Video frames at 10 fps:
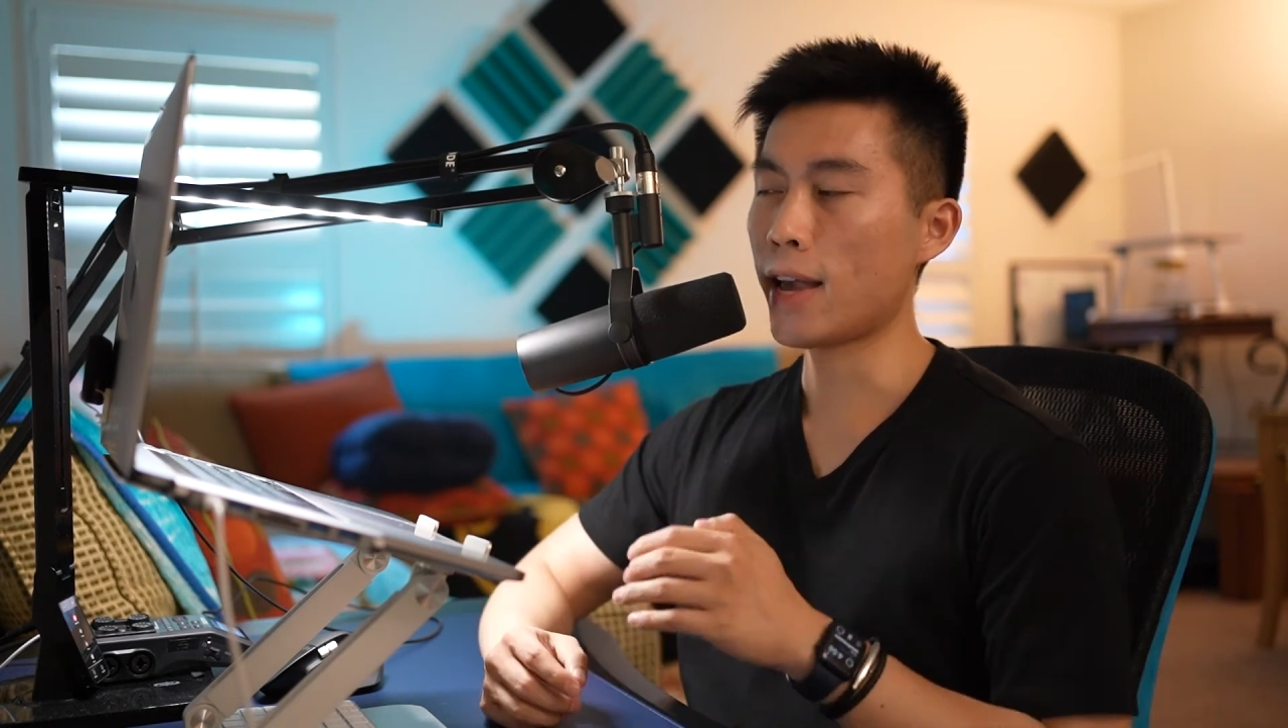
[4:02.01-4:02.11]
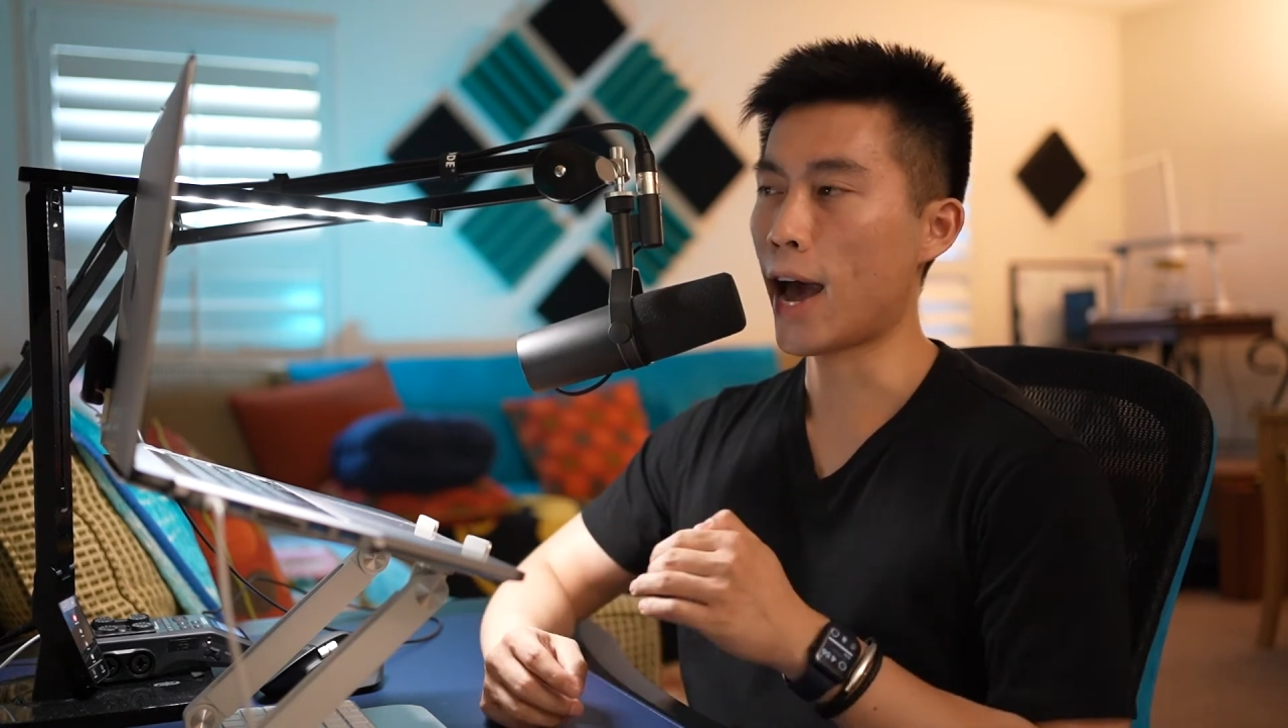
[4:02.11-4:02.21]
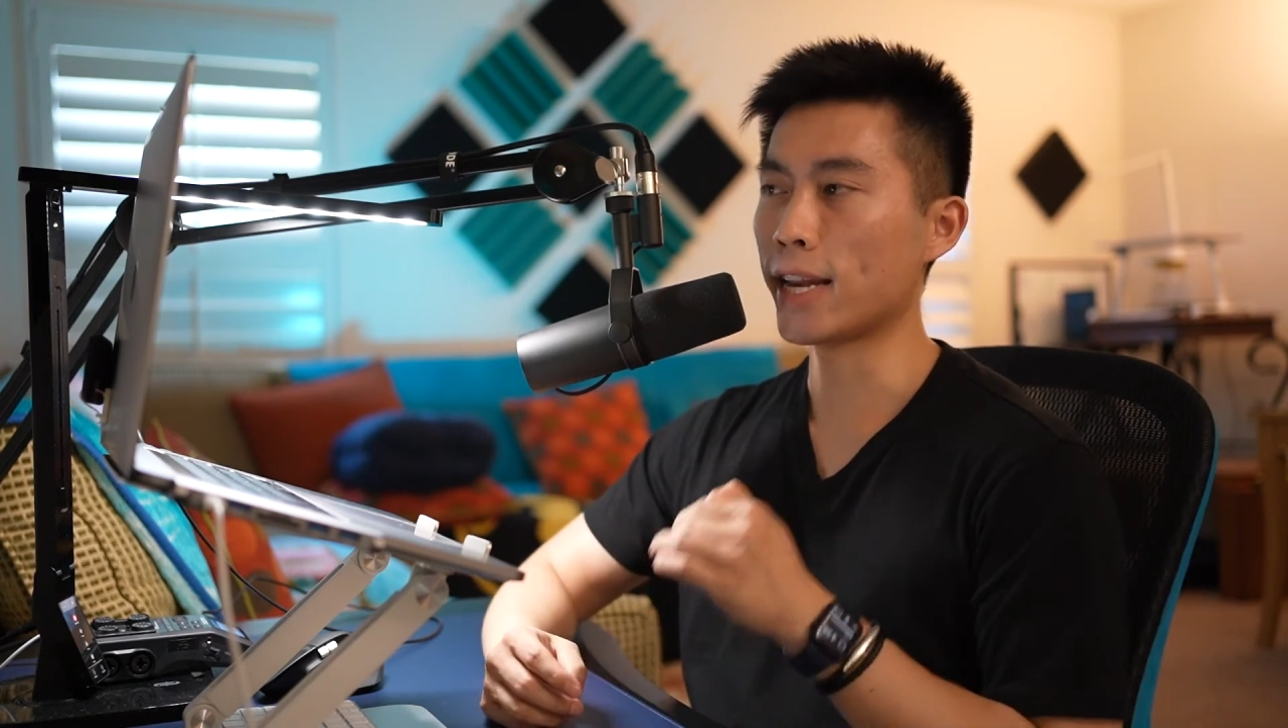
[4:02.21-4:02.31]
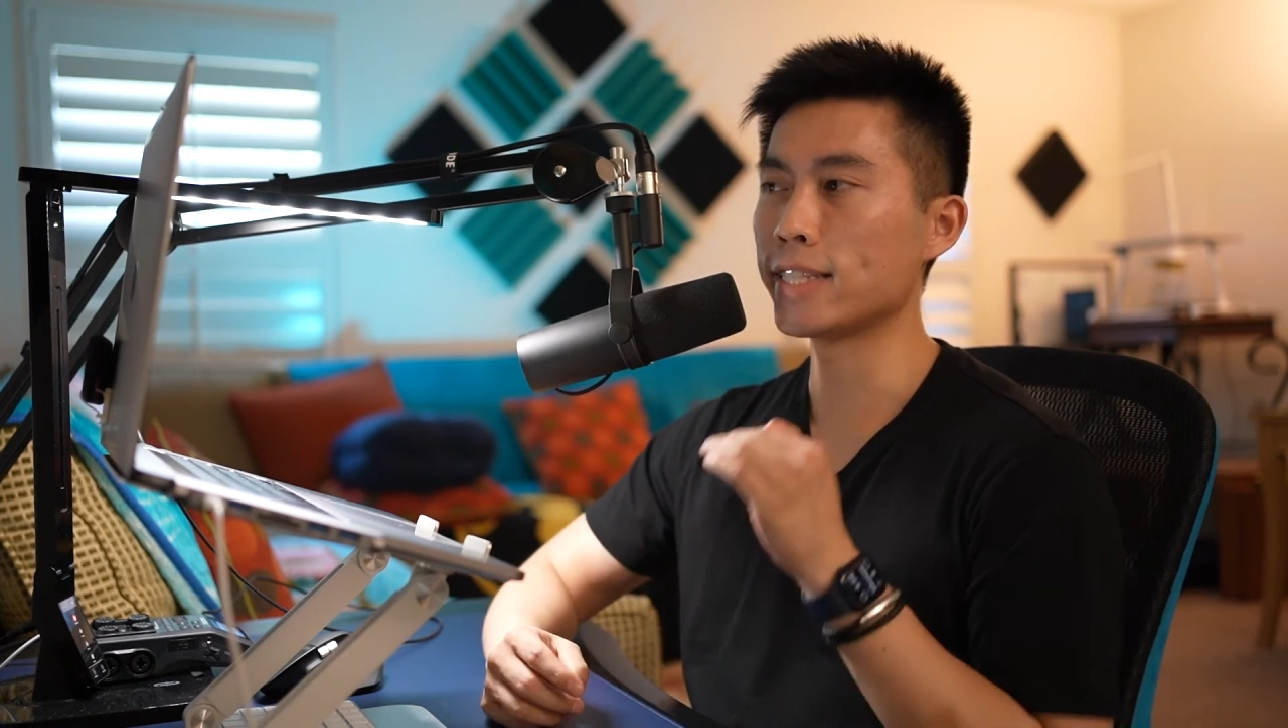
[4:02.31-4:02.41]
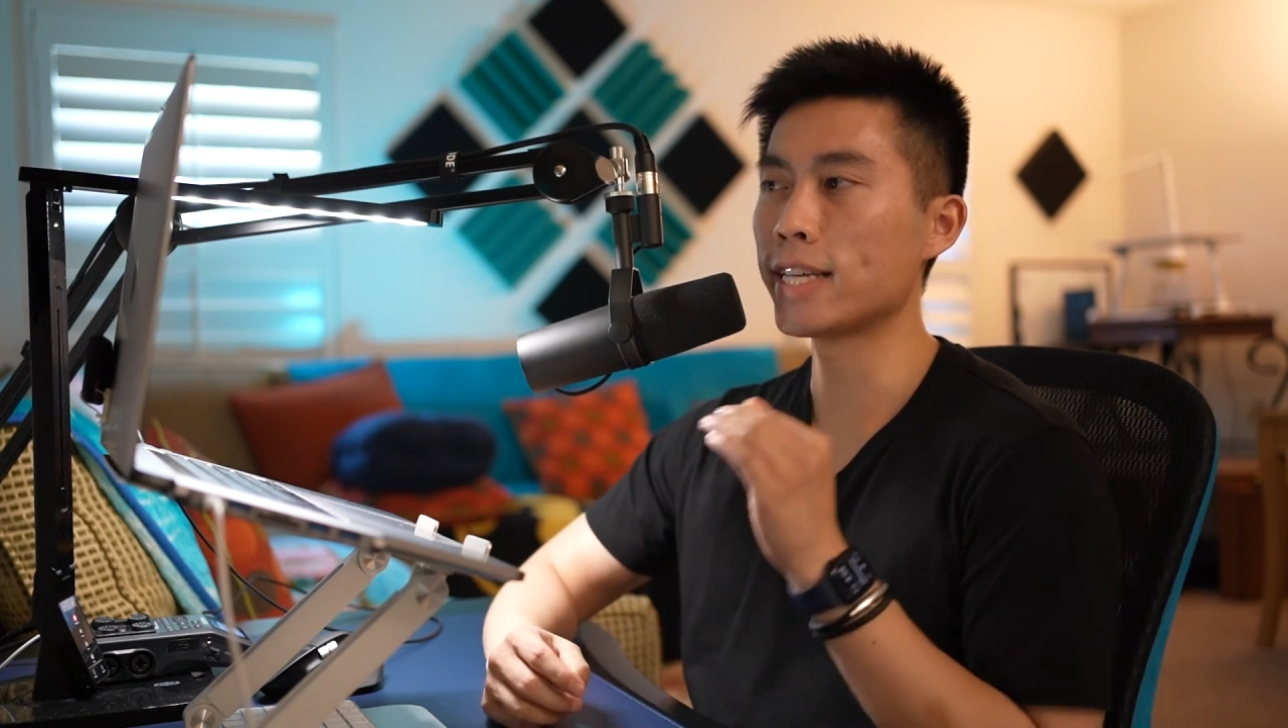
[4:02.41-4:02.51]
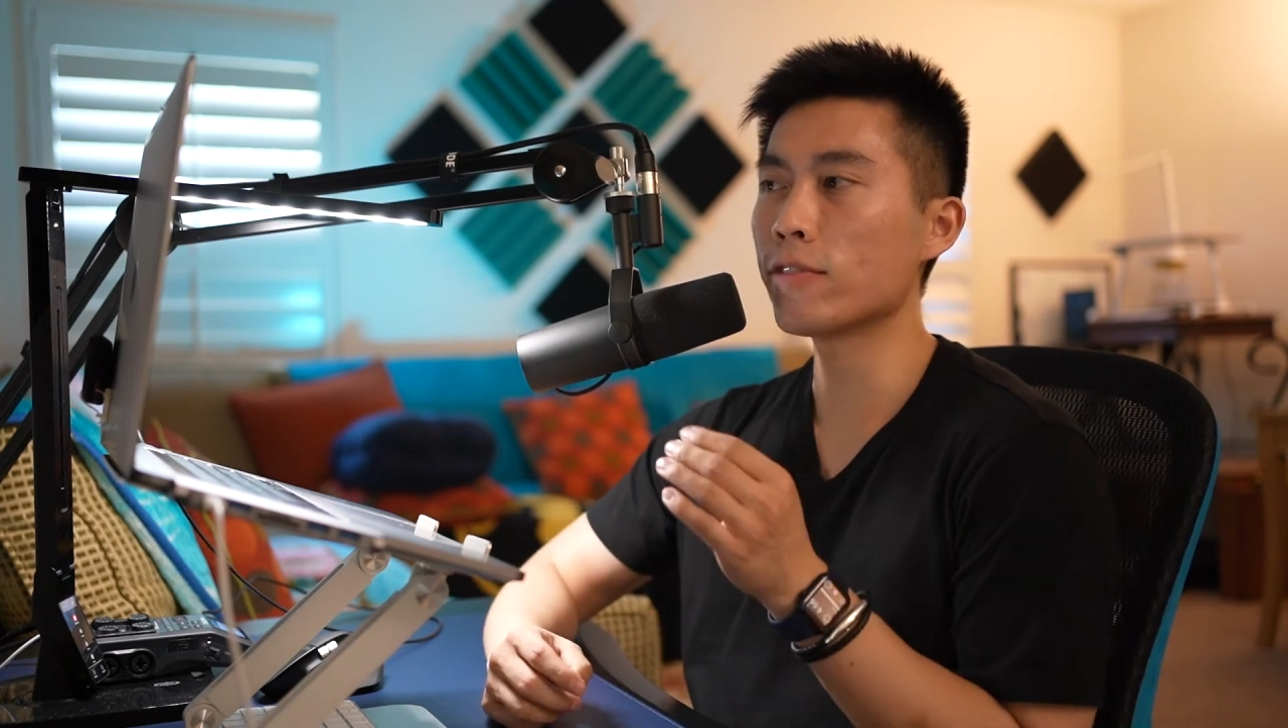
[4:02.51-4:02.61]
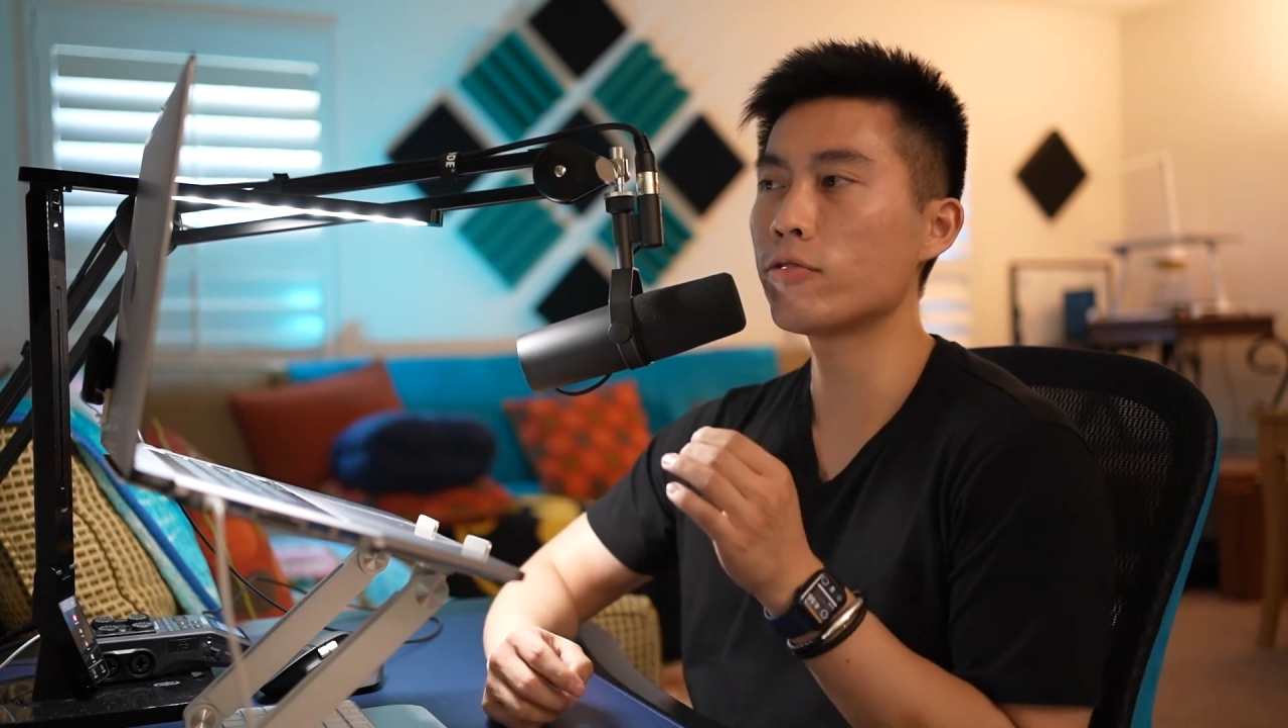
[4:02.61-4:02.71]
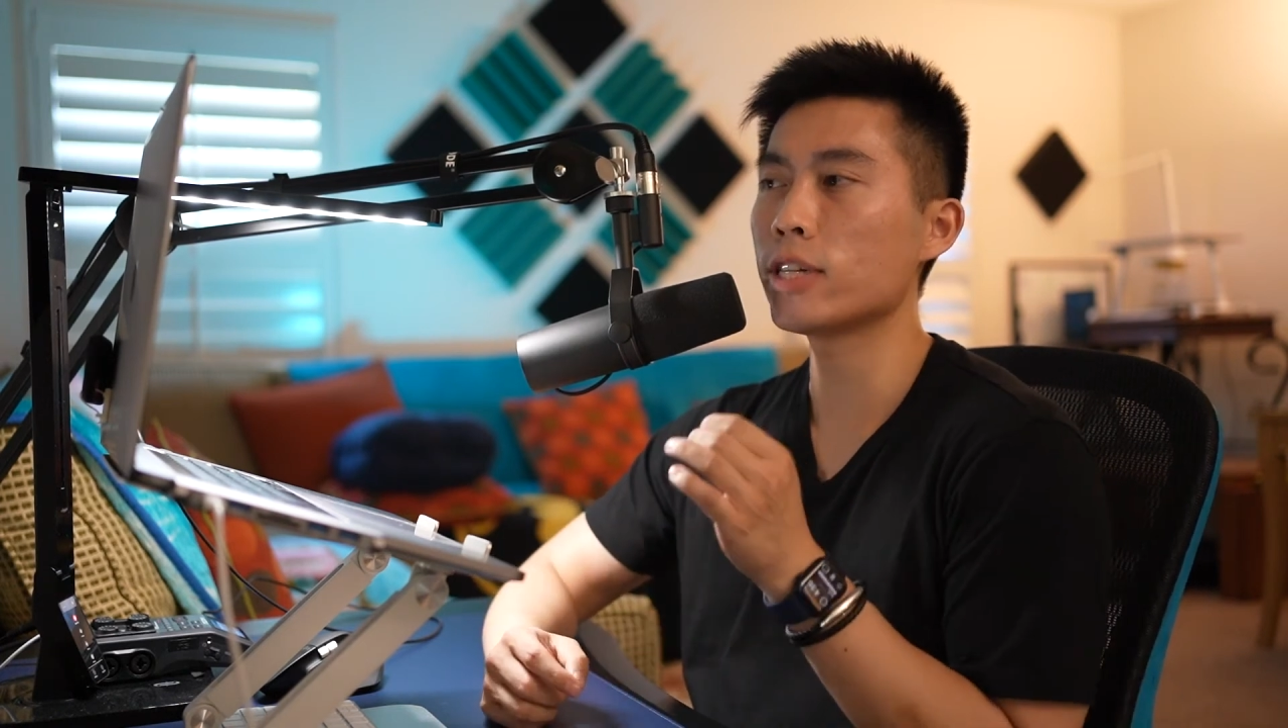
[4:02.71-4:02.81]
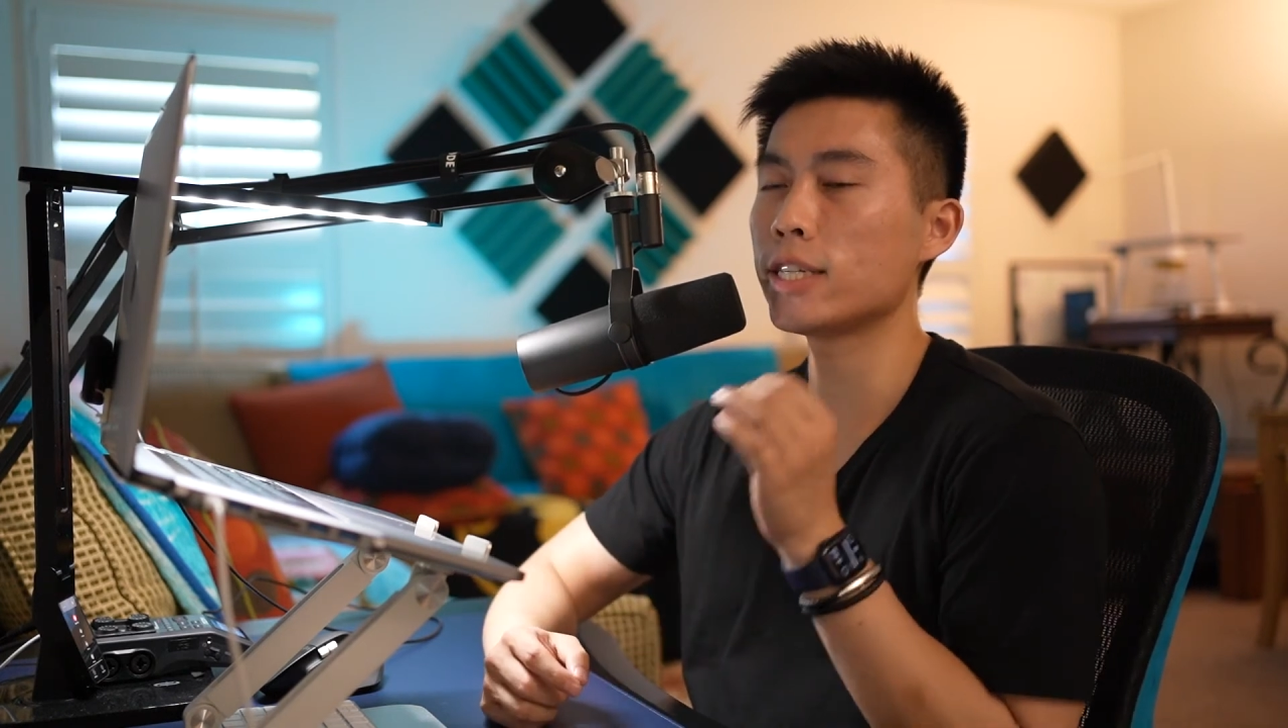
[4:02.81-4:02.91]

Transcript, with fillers: And it definitely